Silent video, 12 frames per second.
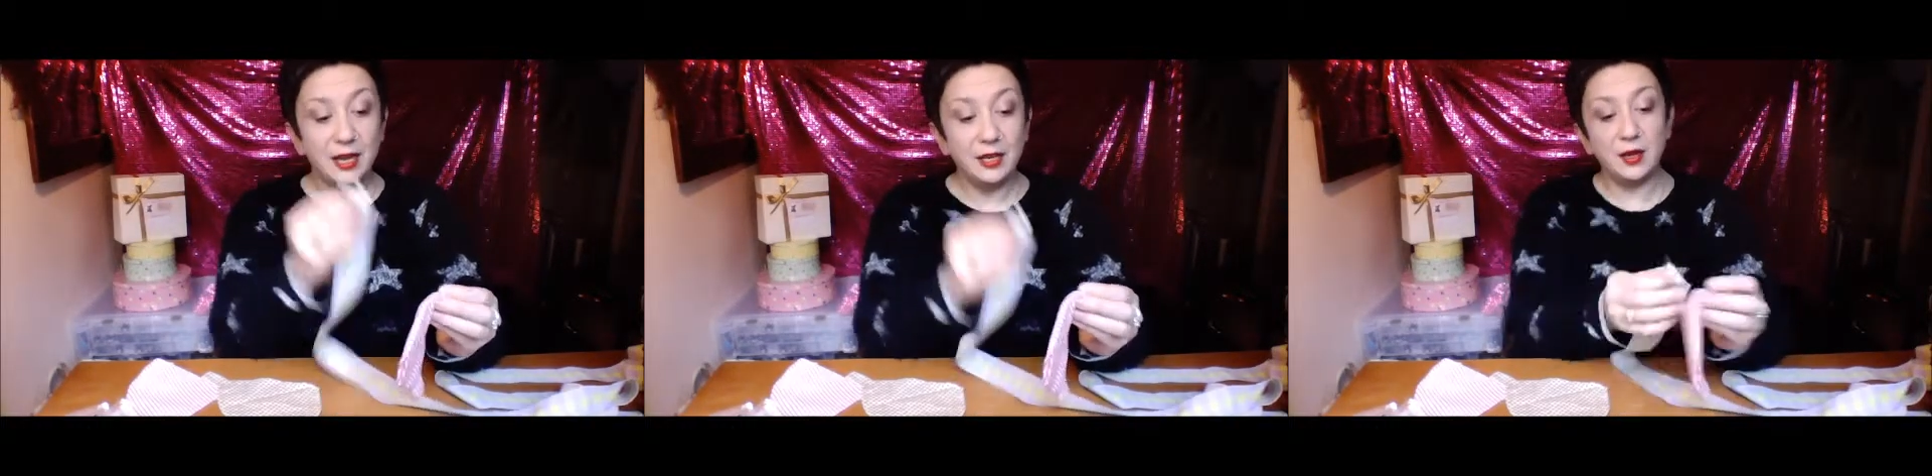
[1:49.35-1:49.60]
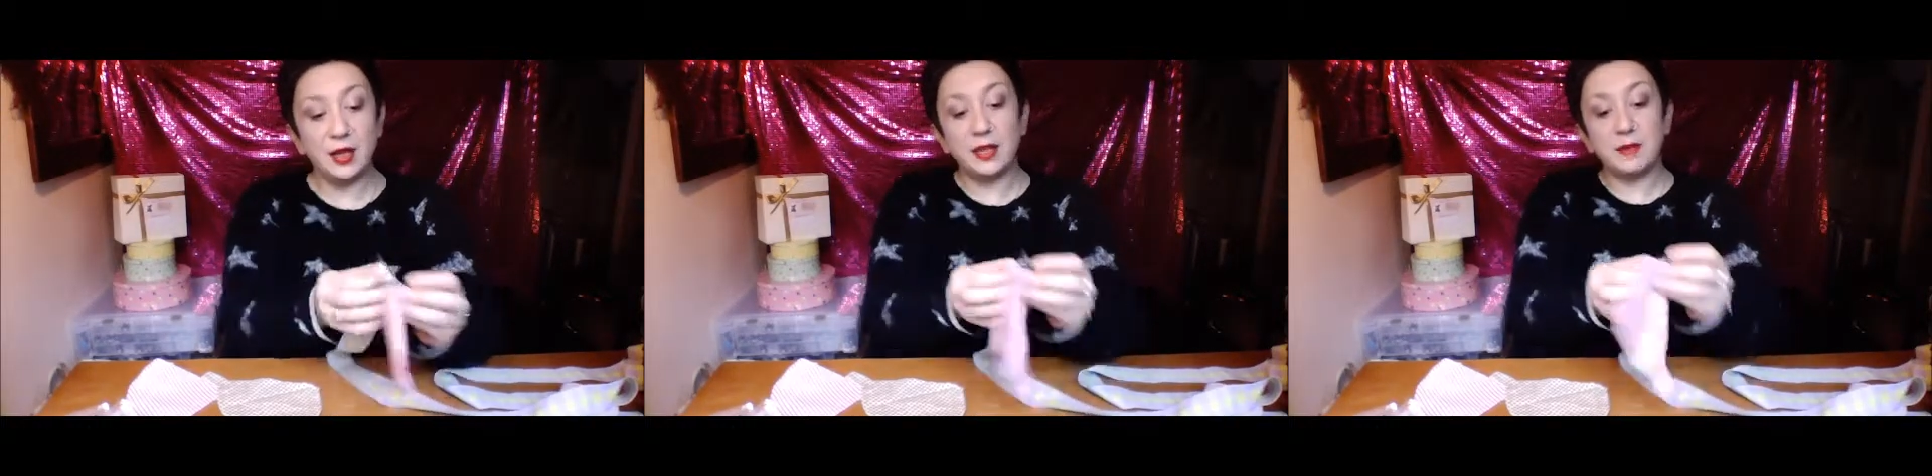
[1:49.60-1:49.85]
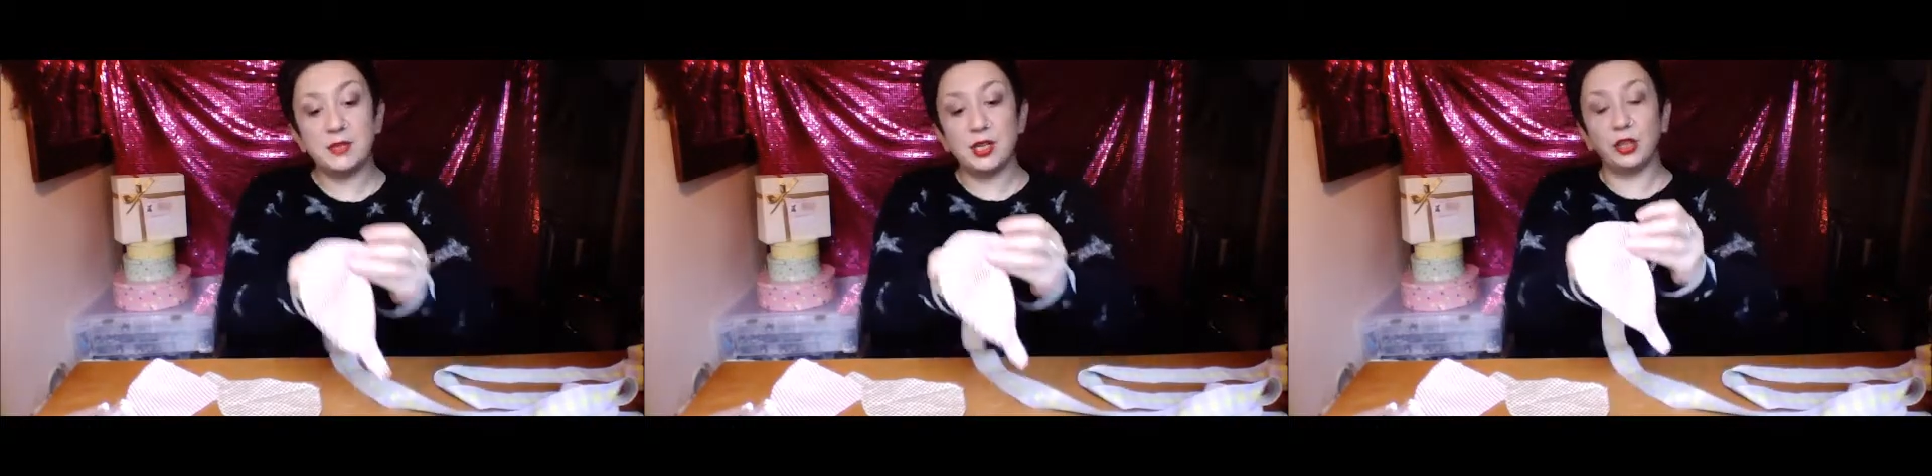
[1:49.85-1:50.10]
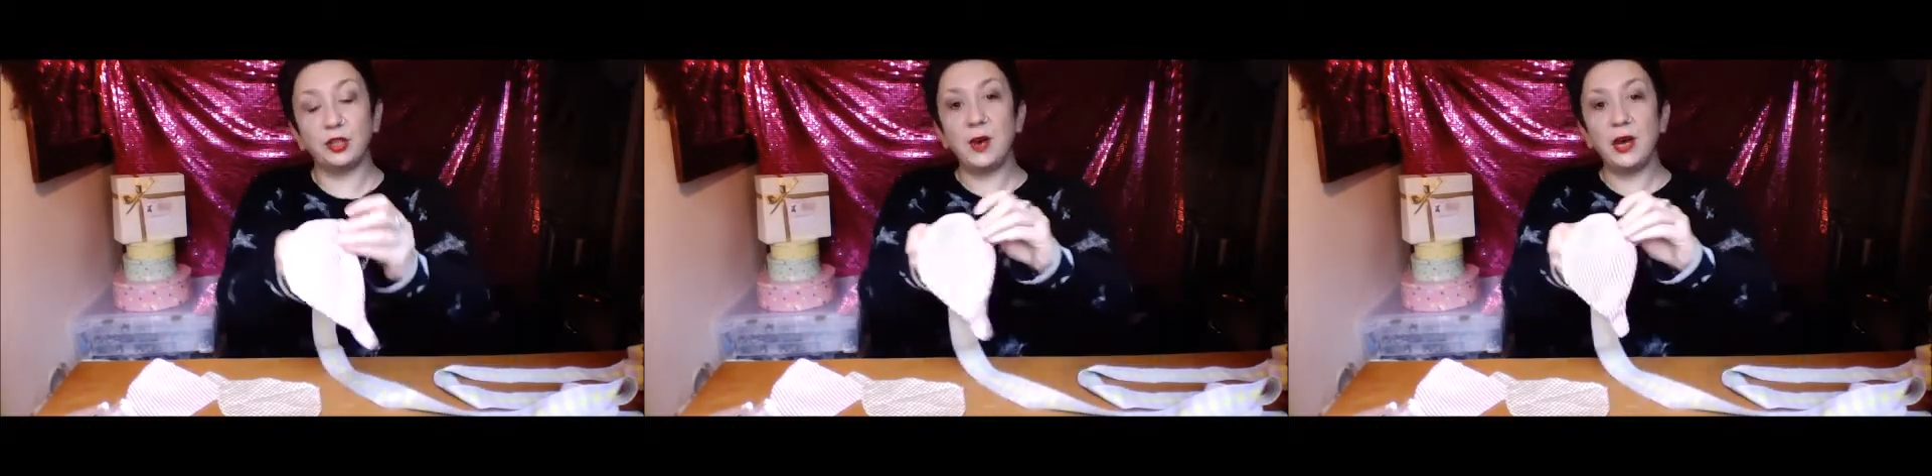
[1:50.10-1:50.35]
You get them to
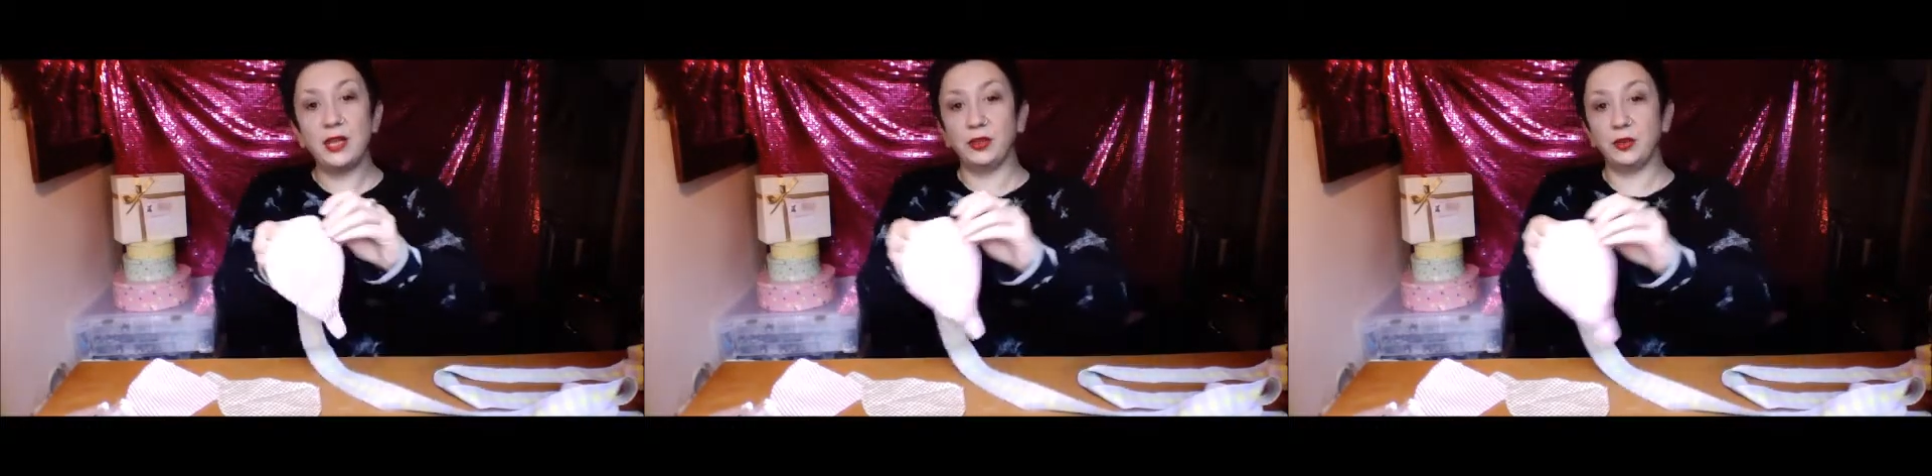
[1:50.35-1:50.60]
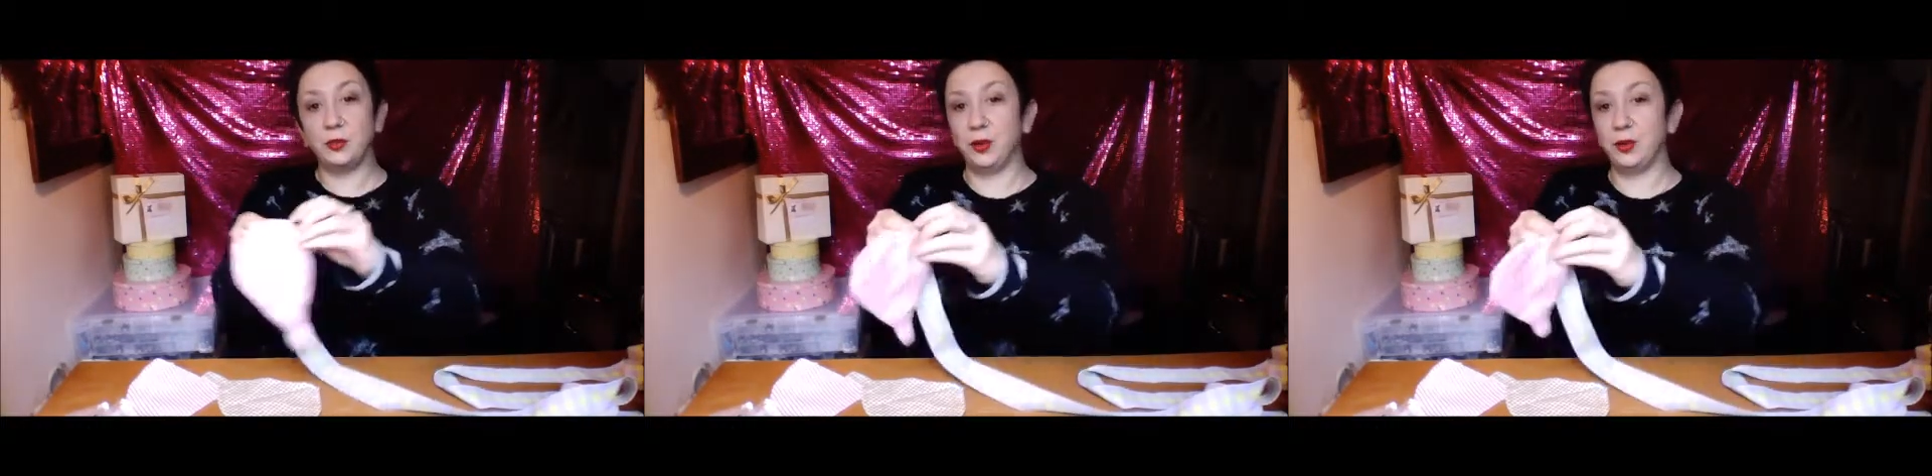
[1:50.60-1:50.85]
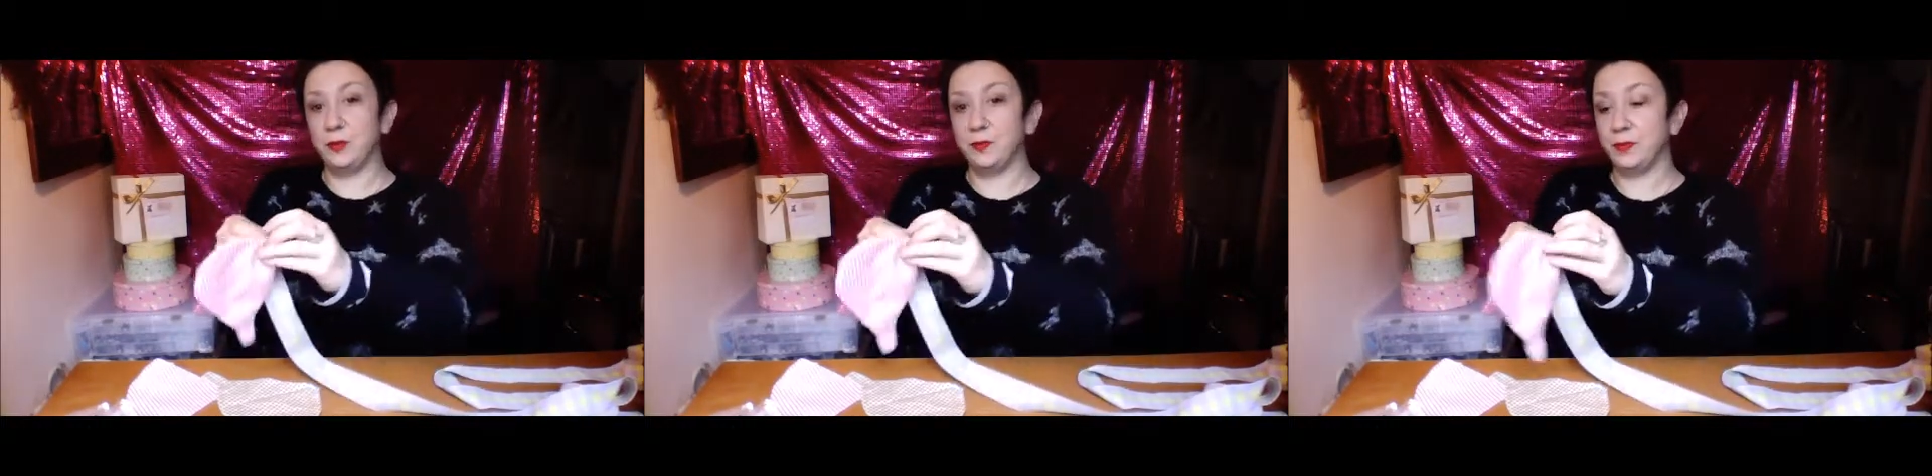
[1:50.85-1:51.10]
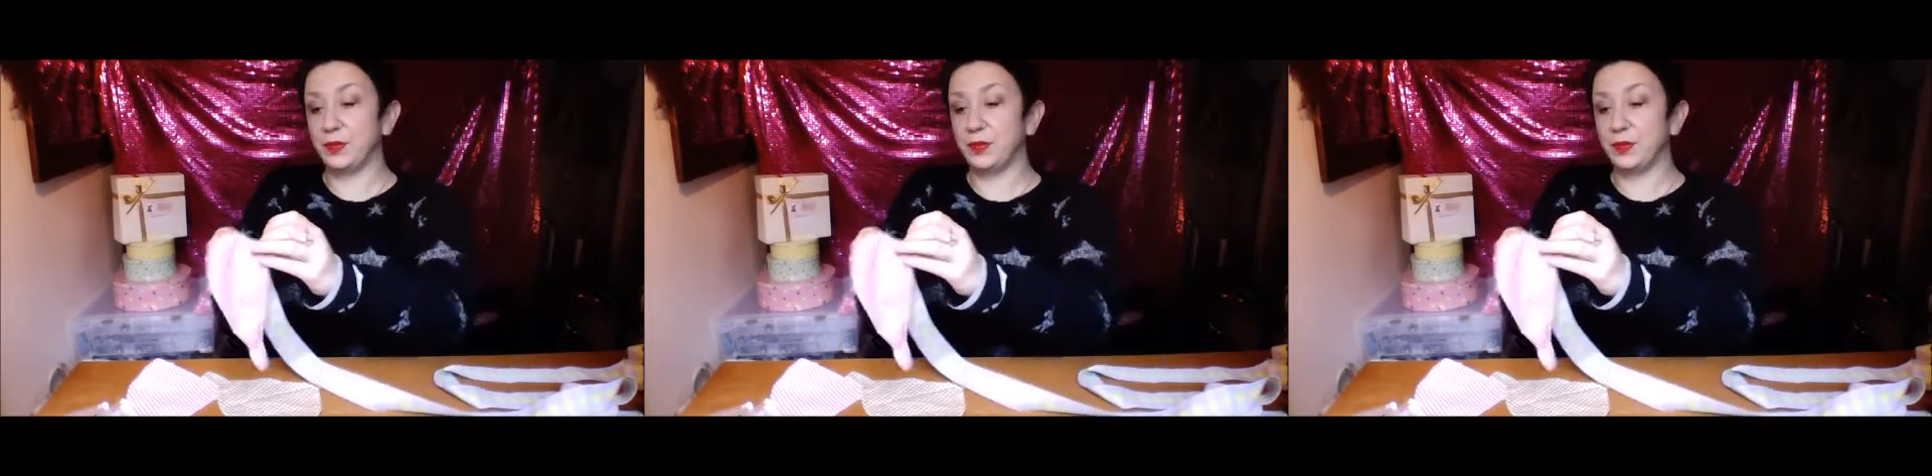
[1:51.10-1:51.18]
thread it through.